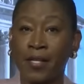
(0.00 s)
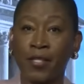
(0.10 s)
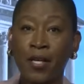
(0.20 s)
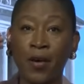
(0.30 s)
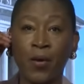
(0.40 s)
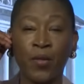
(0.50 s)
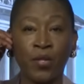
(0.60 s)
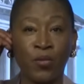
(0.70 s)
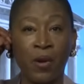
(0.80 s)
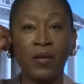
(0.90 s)
So the
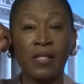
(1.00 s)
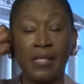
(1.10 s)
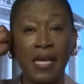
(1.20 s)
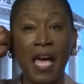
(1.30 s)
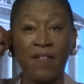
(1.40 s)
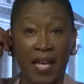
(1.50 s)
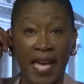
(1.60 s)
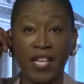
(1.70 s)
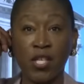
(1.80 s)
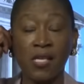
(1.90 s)
drug was
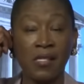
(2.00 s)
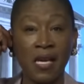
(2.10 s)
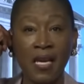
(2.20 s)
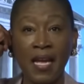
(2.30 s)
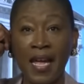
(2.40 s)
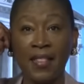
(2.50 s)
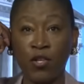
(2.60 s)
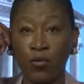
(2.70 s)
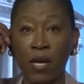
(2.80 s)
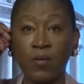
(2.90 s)
efficacious and the
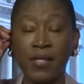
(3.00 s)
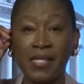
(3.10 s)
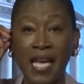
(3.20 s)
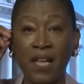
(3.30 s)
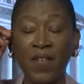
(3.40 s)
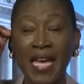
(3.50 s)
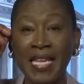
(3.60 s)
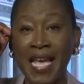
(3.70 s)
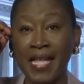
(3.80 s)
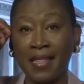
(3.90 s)
drug was safe, and
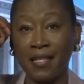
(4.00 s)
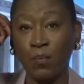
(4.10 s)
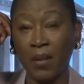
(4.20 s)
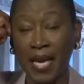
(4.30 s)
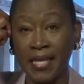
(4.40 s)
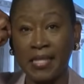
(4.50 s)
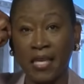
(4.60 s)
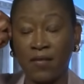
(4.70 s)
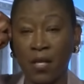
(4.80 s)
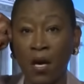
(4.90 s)
yet these
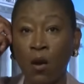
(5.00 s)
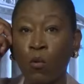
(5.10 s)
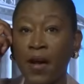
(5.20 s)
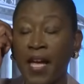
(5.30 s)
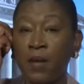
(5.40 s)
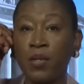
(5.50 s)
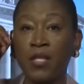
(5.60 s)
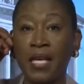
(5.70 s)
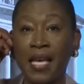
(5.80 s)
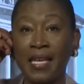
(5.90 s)
plaintiffs were able
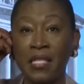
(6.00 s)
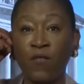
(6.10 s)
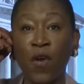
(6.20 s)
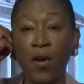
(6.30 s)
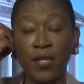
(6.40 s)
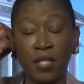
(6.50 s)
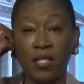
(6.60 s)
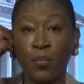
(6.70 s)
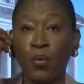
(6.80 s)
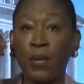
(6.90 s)
to get as far as the
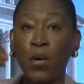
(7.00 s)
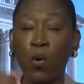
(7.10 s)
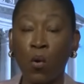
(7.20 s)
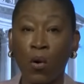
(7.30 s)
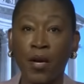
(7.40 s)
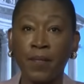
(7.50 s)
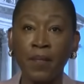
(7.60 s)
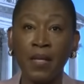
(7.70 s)
Supreme Court